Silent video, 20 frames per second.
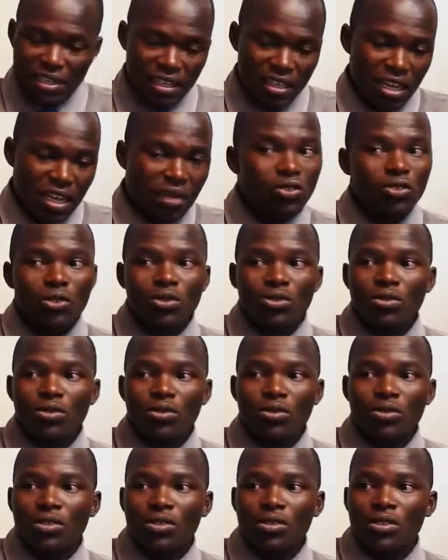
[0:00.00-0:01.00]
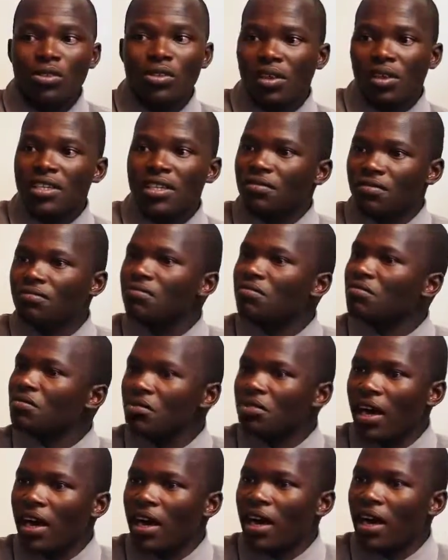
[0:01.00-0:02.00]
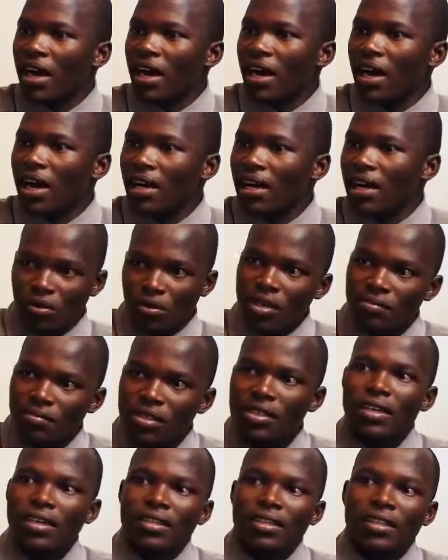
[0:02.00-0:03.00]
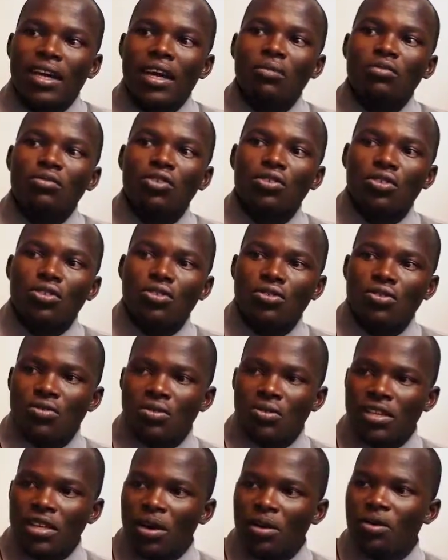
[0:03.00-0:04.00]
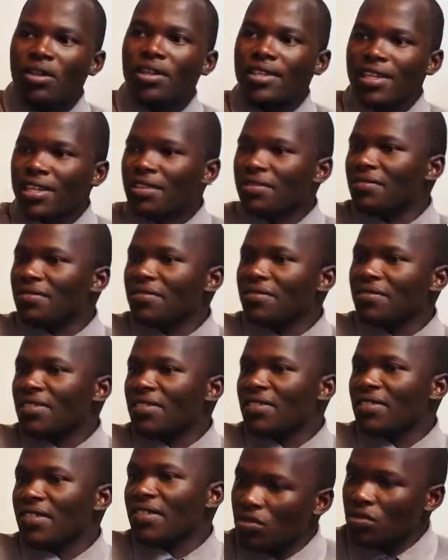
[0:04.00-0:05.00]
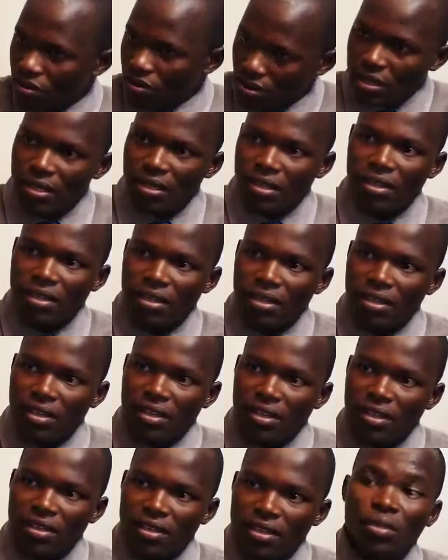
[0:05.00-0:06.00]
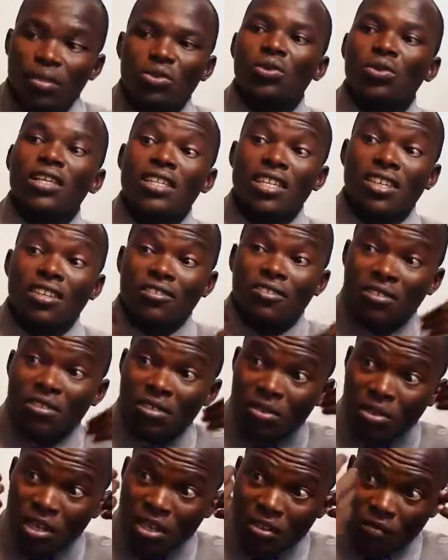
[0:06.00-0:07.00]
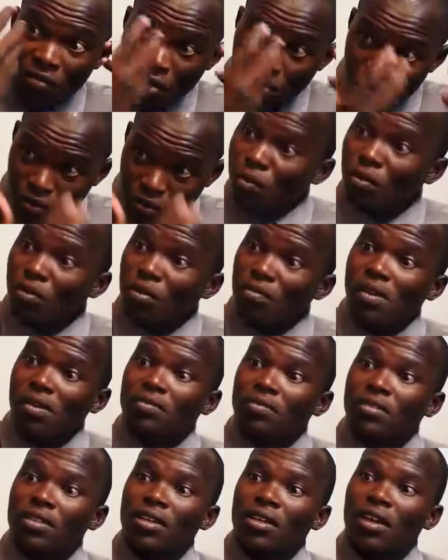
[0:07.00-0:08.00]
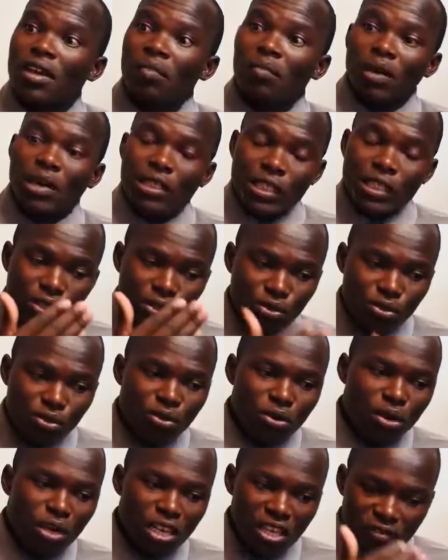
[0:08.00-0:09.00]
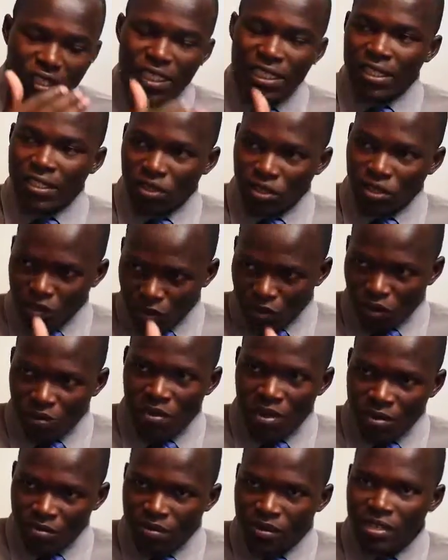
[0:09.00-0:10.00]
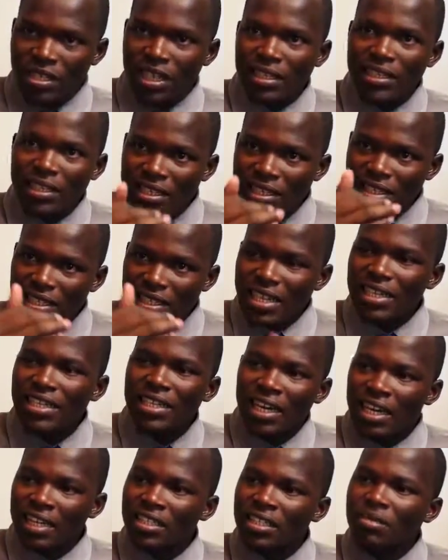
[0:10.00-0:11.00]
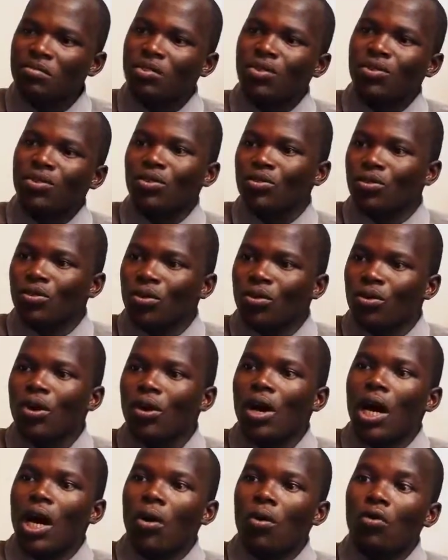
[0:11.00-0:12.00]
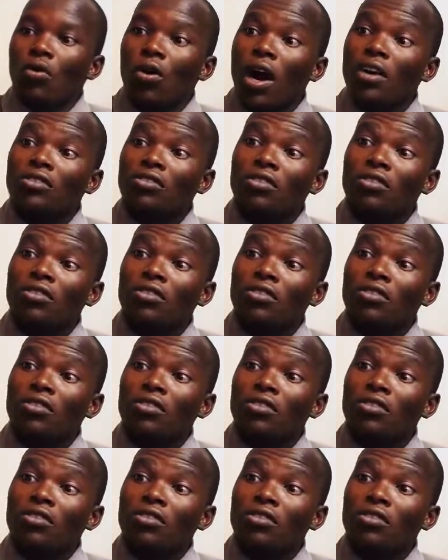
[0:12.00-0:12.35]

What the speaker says: They come to you, they already have heart problems. They come to you, they already have a stroke. They come to you already, they have already visual problems. But even in those problems, that a tight glycemic control will